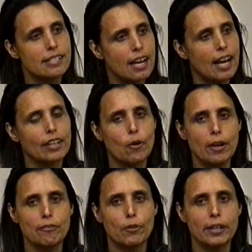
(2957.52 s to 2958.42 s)
He is
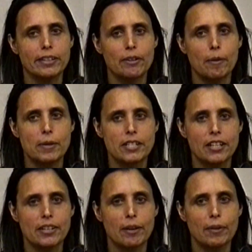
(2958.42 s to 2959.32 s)
not going for it
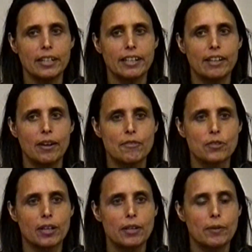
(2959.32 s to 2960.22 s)
I'm going to Do that right now.
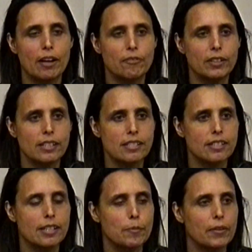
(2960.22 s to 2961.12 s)
I've tried Ralph
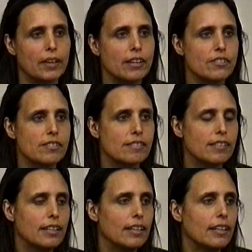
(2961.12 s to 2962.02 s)
on this on a number of
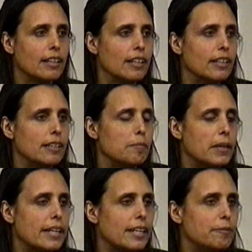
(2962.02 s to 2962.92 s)
occasions.
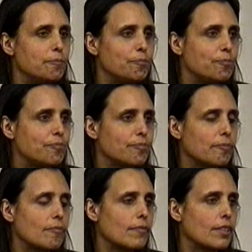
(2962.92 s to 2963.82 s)
But um,
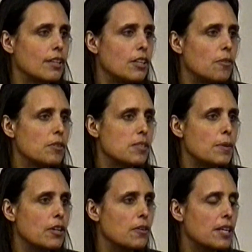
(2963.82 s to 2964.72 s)
you know
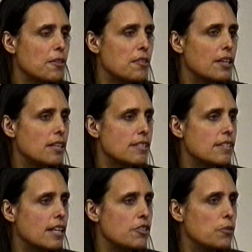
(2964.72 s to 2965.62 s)
what's my here. The other thing
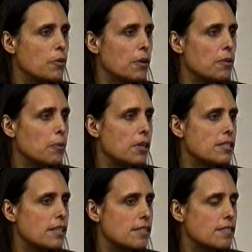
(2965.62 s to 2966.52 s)
is that I do agree
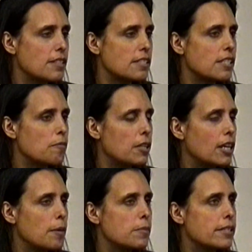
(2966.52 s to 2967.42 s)
with what he says is that
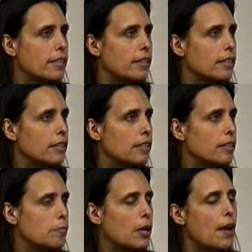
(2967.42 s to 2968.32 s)
sometimes
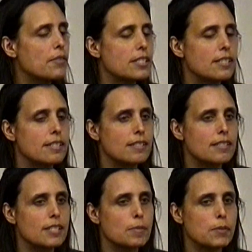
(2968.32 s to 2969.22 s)
uh, private
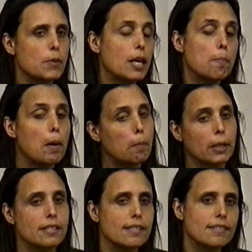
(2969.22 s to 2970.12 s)
citizens must become
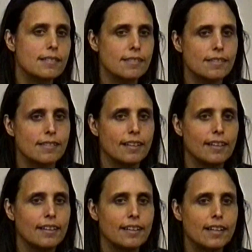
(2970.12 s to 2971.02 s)
public
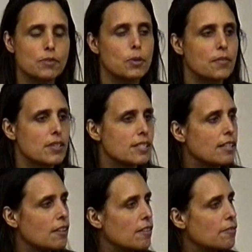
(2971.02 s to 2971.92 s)
citizens. That's one of
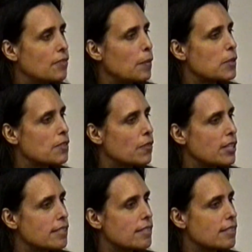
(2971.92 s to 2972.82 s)
his little
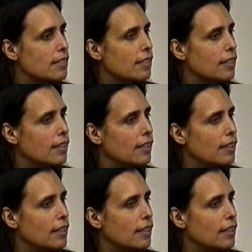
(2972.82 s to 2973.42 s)
famous phrases.